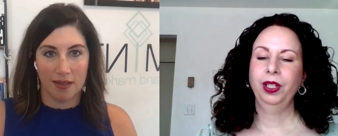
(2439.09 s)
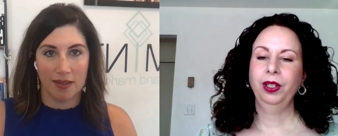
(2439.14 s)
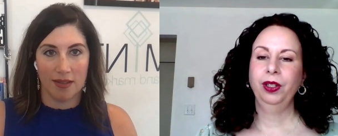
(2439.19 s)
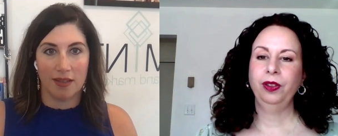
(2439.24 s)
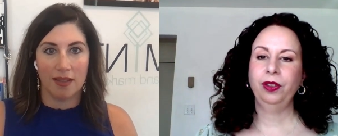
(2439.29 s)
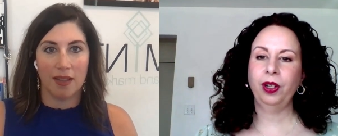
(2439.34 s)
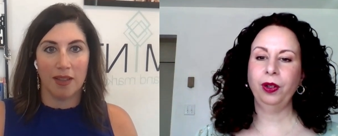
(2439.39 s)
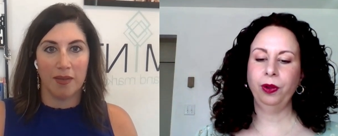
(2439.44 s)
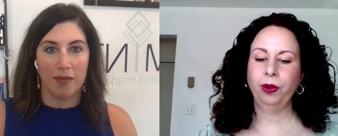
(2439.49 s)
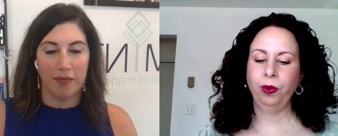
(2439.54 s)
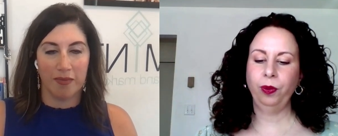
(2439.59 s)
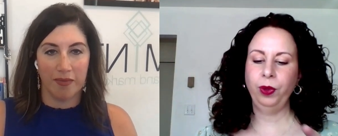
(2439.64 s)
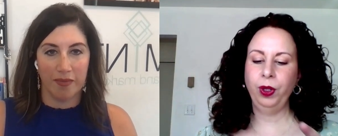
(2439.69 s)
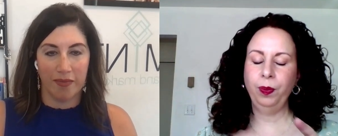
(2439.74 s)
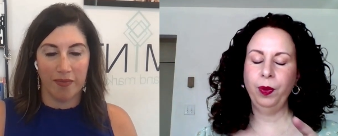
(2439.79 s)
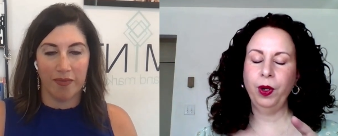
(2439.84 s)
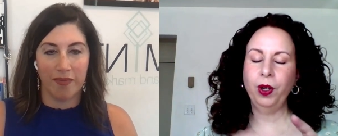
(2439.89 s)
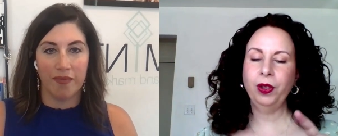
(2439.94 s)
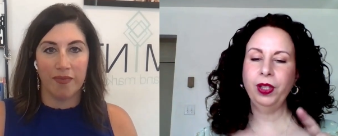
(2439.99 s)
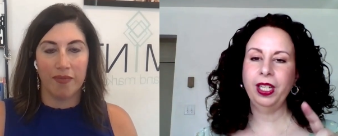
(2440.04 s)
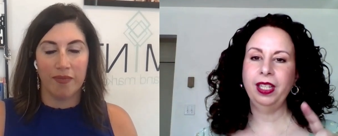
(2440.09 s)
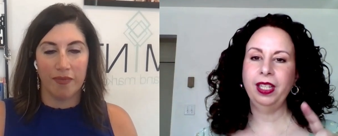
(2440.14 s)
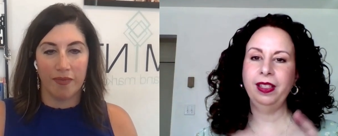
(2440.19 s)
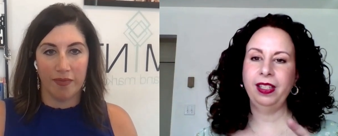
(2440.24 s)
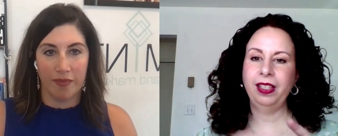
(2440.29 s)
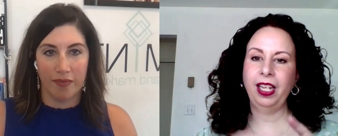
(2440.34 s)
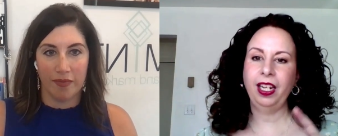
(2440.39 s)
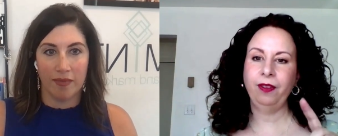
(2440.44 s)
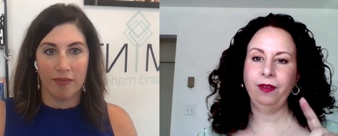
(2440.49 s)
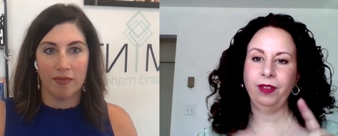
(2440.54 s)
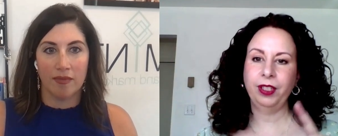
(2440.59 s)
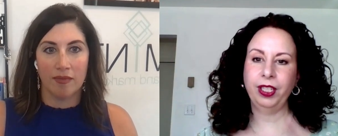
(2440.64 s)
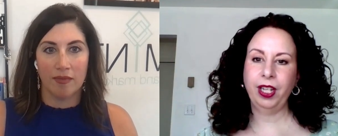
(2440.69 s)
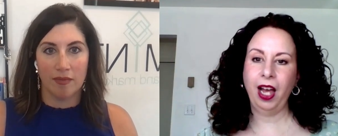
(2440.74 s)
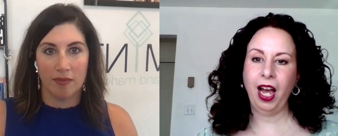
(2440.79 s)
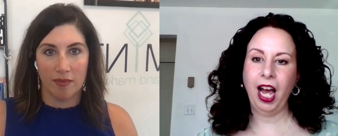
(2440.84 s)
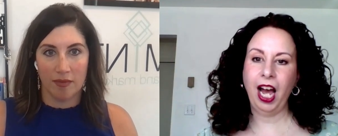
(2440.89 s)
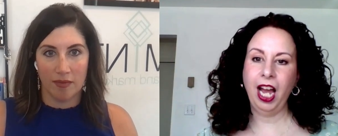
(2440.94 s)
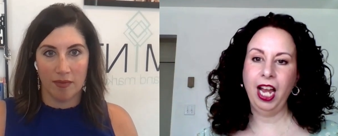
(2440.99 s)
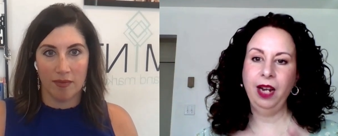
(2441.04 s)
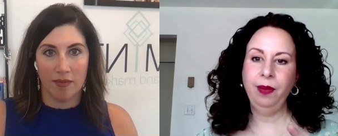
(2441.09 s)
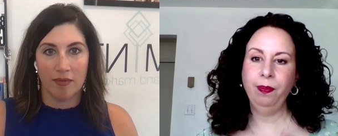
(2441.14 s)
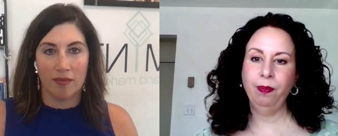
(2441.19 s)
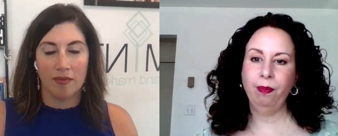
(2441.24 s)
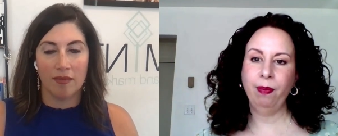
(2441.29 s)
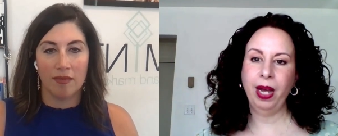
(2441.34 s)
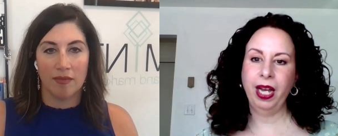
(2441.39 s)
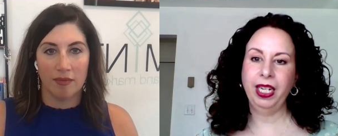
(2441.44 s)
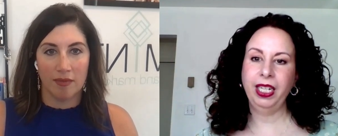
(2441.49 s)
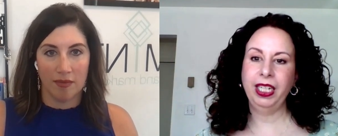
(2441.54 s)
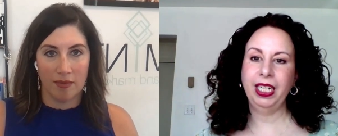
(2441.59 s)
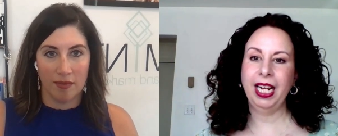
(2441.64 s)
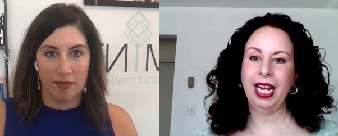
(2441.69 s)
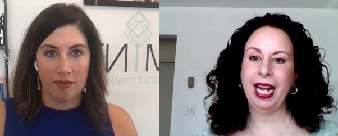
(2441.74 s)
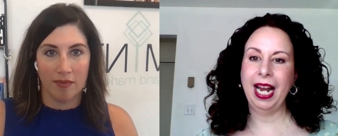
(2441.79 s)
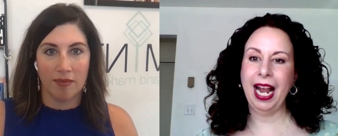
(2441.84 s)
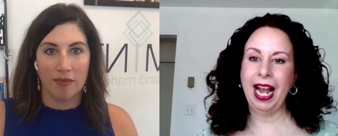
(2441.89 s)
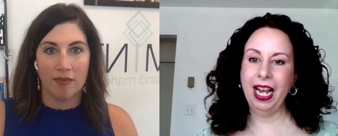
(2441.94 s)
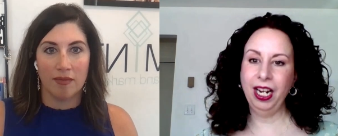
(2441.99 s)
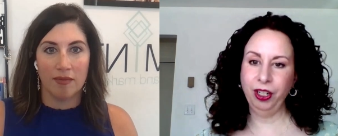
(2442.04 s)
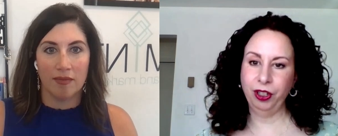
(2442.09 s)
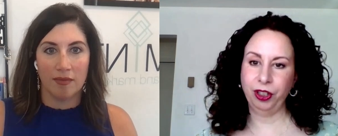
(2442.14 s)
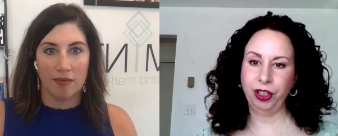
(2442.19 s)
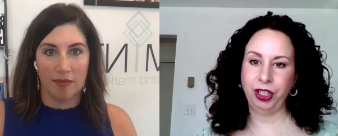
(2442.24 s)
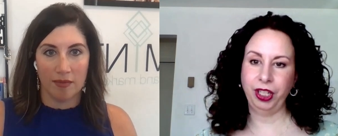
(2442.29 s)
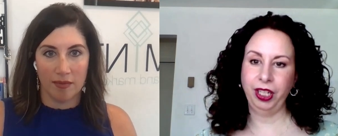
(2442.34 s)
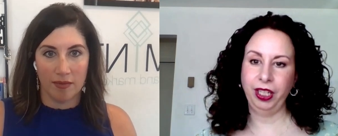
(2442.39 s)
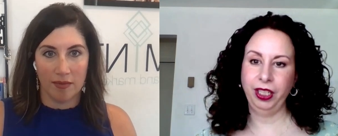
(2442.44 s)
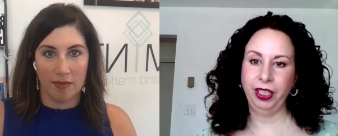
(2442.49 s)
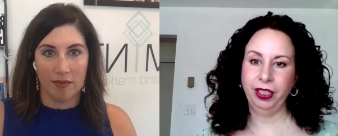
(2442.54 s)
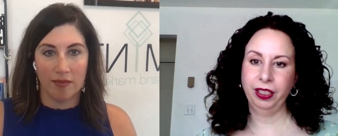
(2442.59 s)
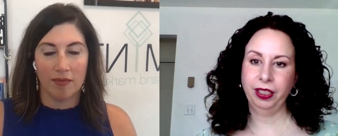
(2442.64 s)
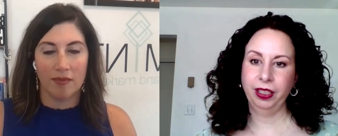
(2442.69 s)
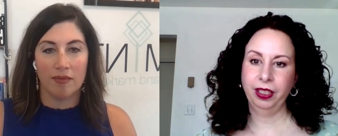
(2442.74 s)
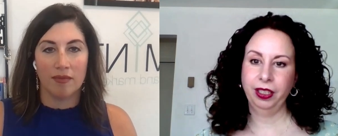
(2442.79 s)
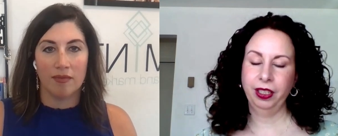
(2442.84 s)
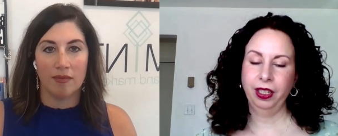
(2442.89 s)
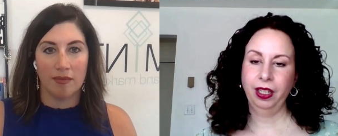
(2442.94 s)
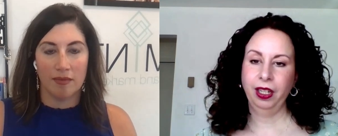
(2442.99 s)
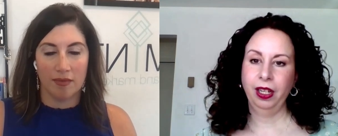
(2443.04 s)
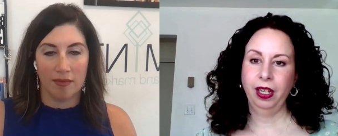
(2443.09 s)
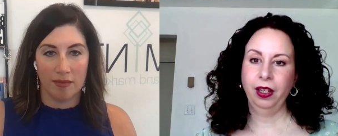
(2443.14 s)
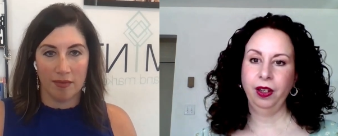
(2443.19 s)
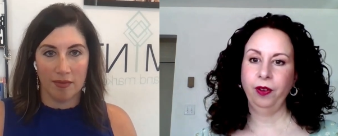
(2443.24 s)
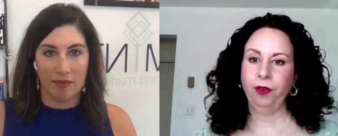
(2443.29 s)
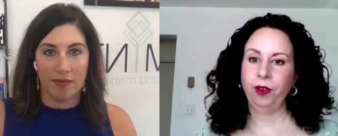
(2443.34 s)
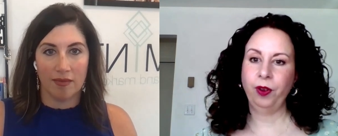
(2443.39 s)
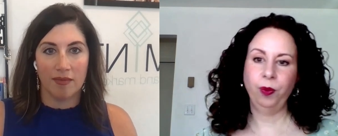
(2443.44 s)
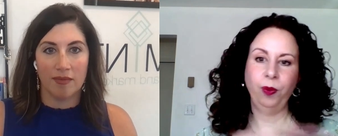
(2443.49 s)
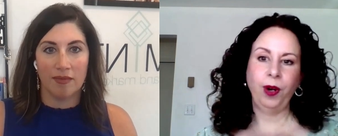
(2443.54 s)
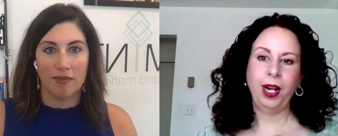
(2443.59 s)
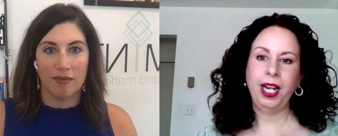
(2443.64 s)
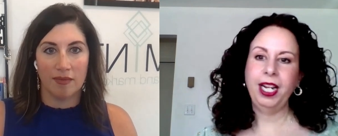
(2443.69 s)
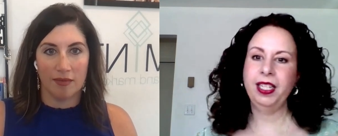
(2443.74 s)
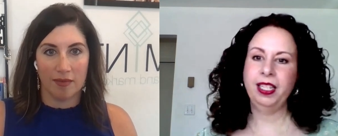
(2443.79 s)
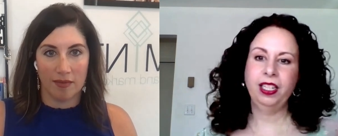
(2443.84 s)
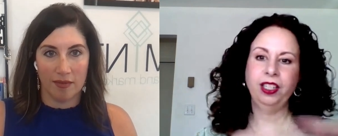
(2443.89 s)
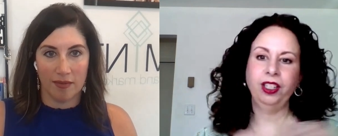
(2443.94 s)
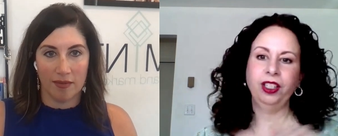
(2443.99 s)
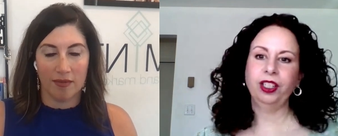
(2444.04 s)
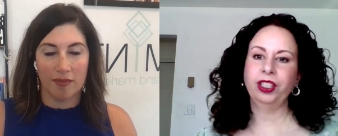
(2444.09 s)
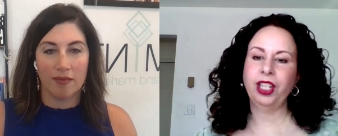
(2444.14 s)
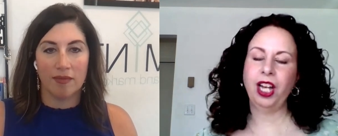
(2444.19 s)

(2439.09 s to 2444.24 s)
Speaker 1: So we both can save time, money, and energy from wasting your